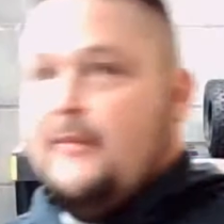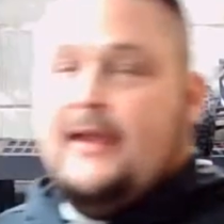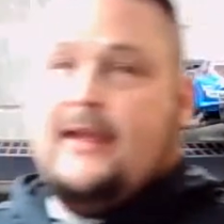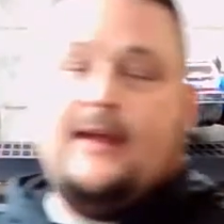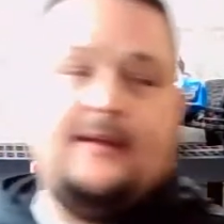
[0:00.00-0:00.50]

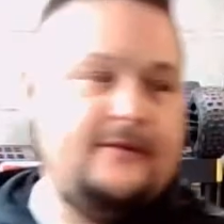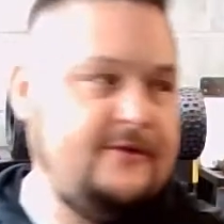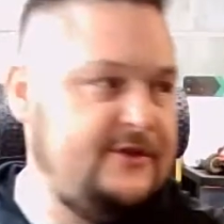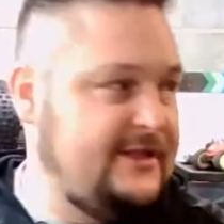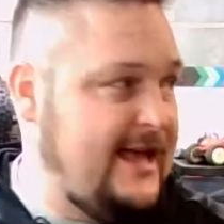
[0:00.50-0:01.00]
my
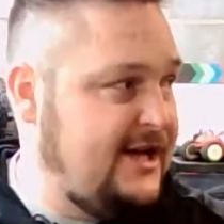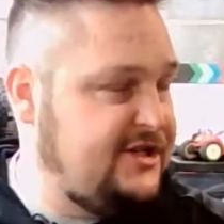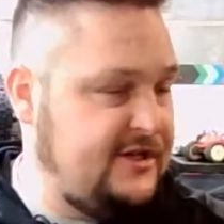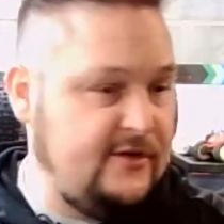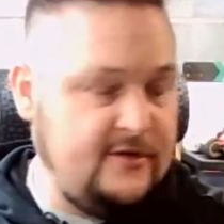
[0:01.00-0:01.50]
the
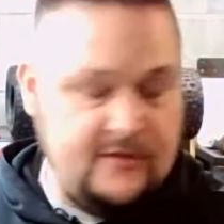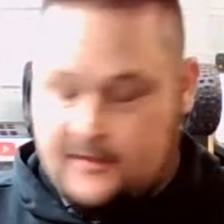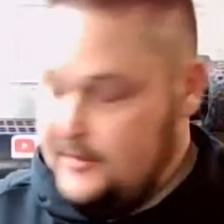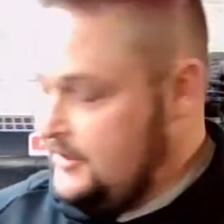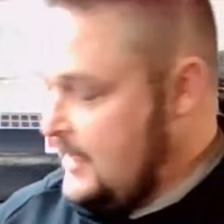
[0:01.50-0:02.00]
slash
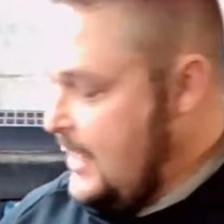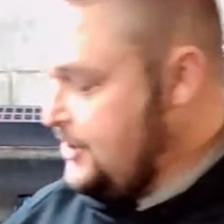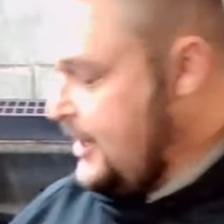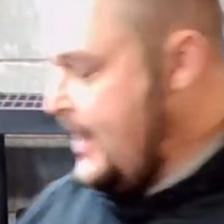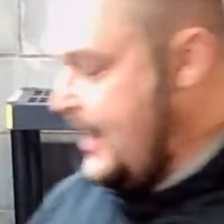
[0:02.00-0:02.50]

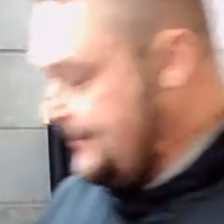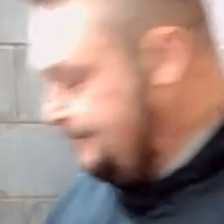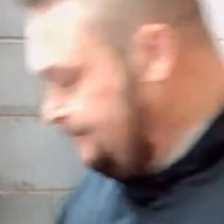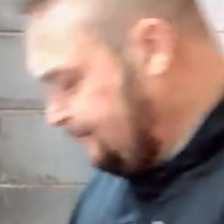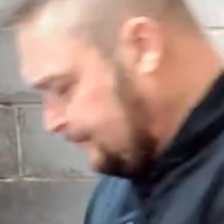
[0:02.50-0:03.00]
I
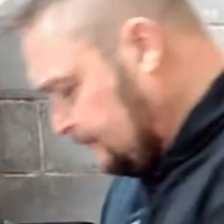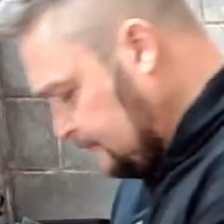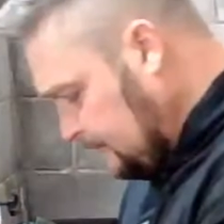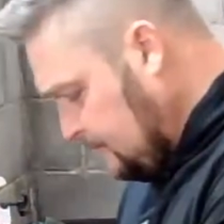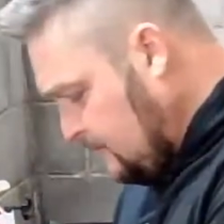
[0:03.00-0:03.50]
had,
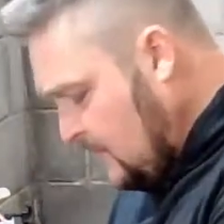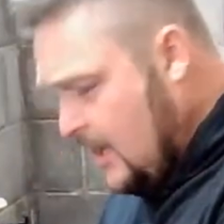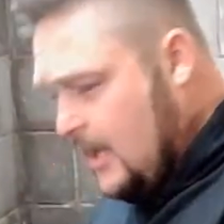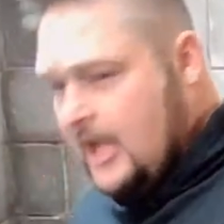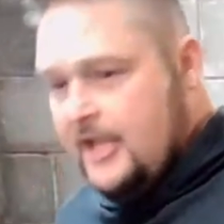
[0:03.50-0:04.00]

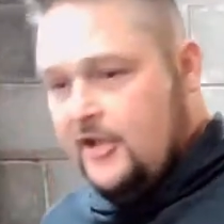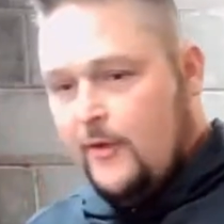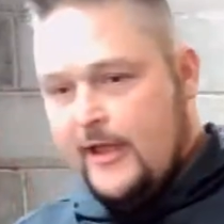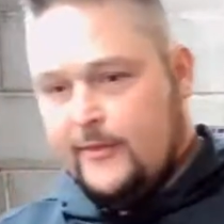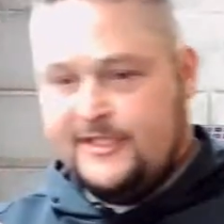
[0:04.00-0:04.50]
the
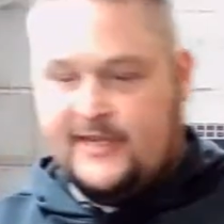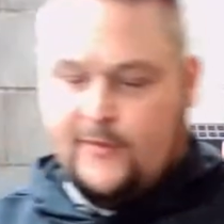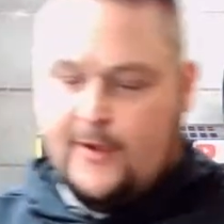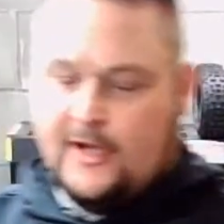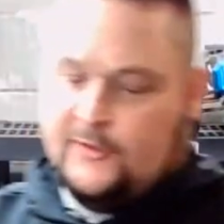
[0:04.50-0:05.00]
way the receiver
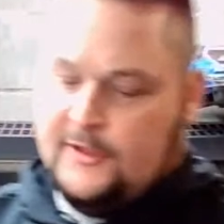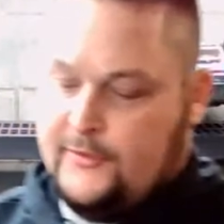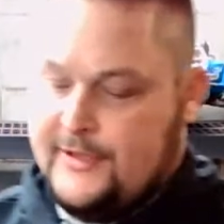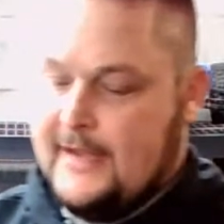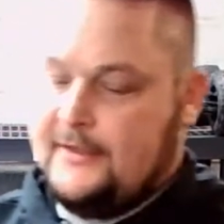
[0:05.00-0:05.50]
box was
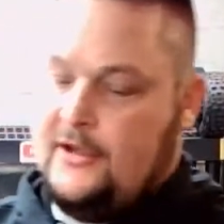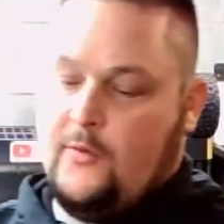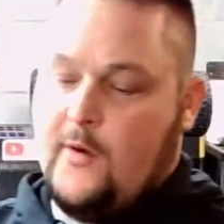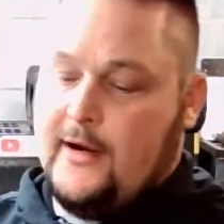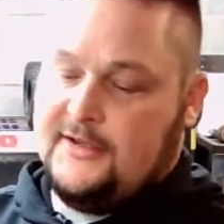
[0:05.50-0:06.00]
with that, the
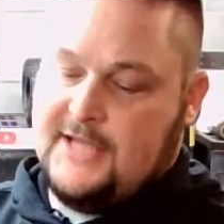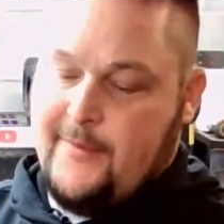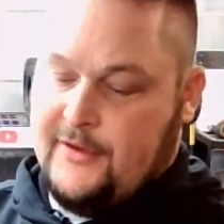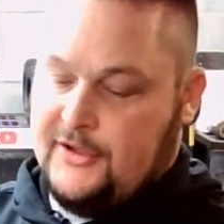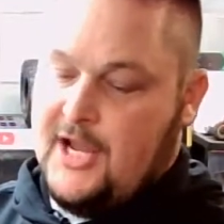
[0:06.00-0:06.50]
wires
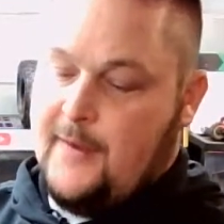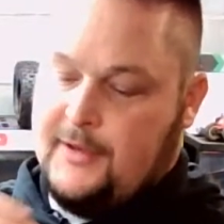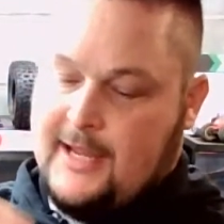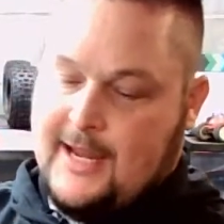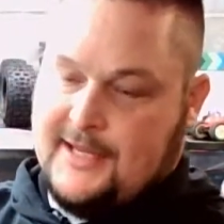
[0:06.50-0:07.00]
came in the top
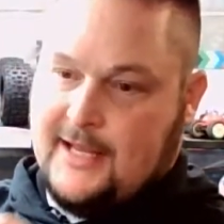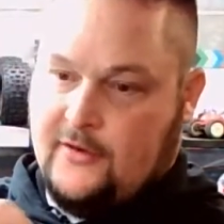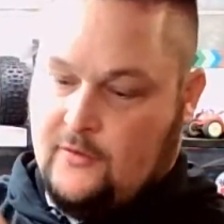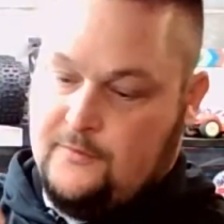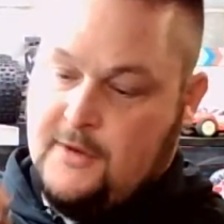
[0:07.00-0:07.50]
and they had that
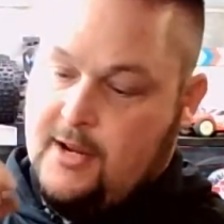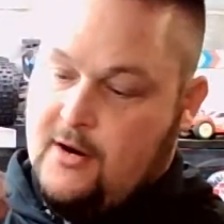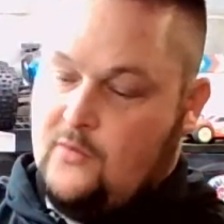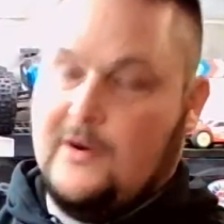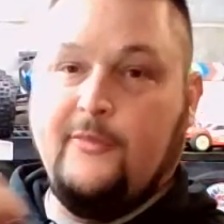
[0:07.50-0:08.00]
little
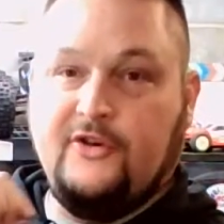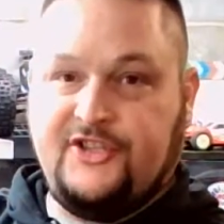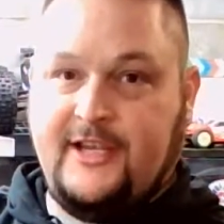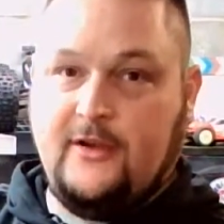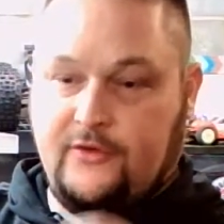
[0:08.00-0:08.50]
rubber
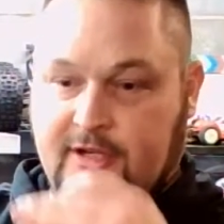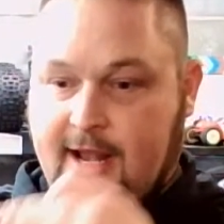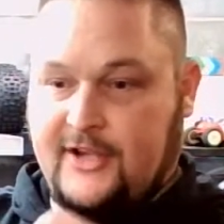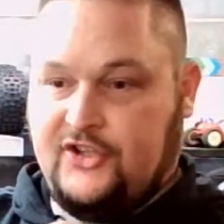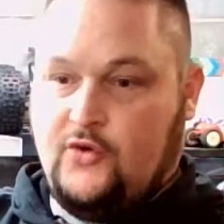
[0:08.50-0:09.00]
seal that
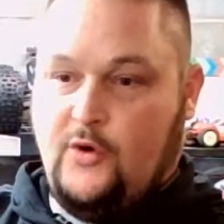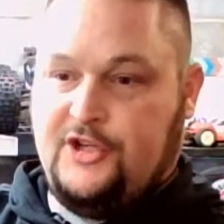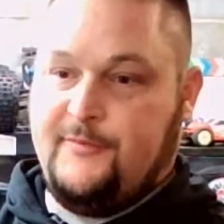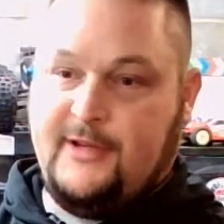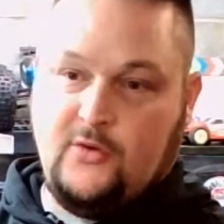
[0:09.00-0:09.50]
kind of
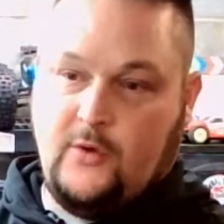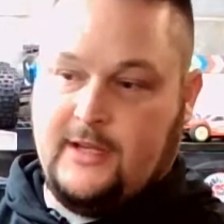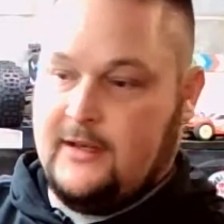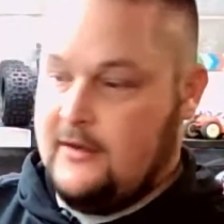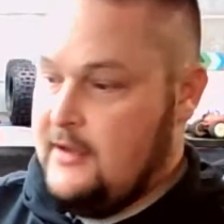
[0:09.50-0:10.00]
squished
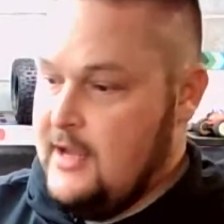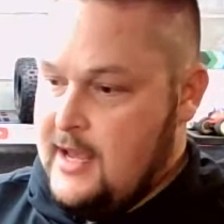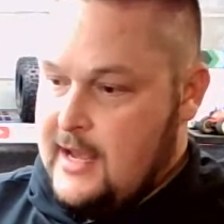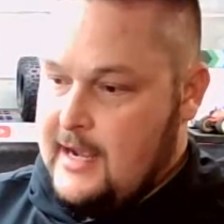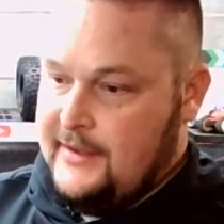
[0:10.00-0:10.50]
between
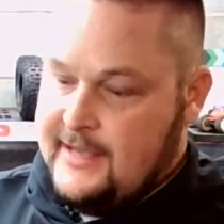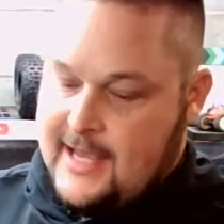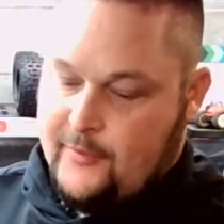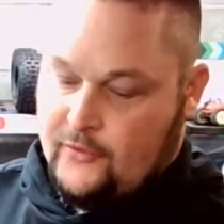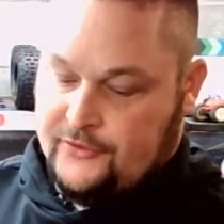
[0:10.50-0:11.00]
the
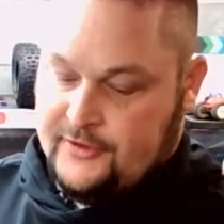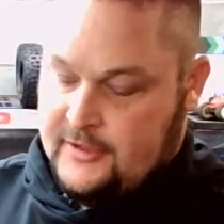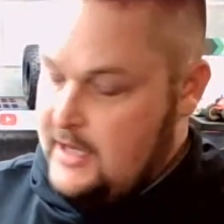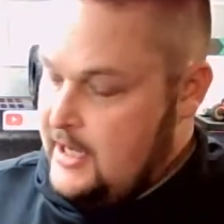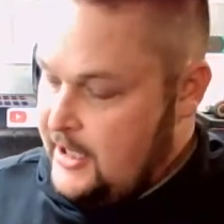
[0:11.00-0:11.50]
cables,
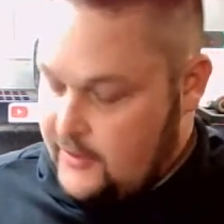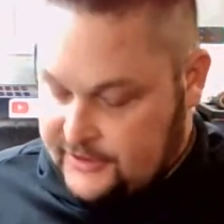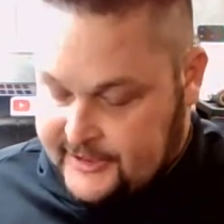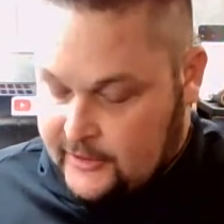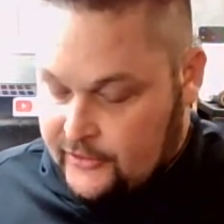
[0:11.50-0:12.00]
and
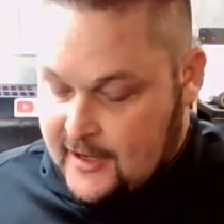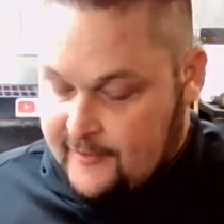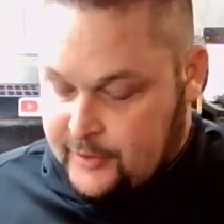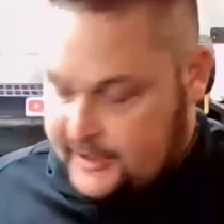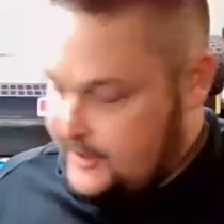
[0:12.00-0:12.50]
sealed it
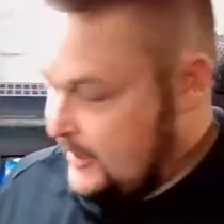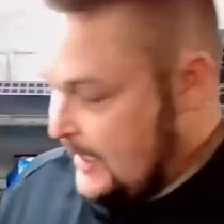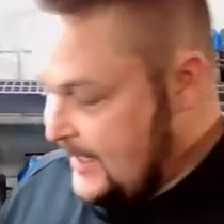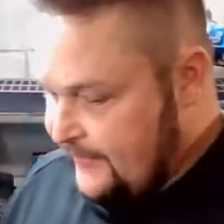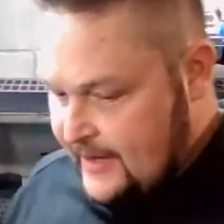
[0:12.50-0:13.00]
off pretty good. And
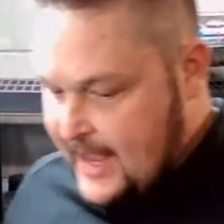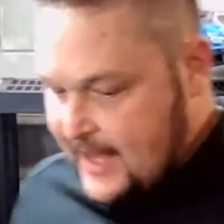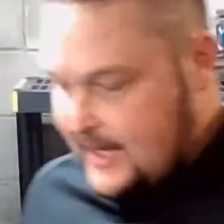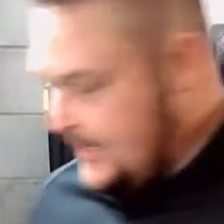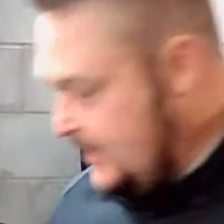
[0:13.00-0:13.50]
I never
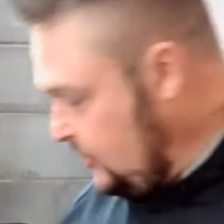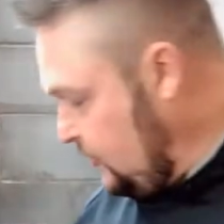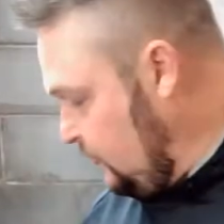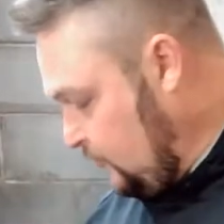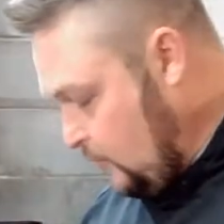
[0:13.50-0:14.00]
had any
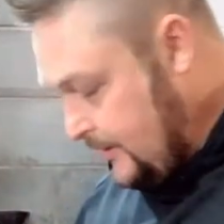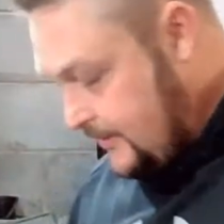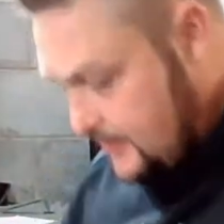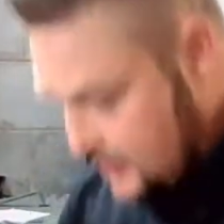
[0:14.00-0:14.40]
issues with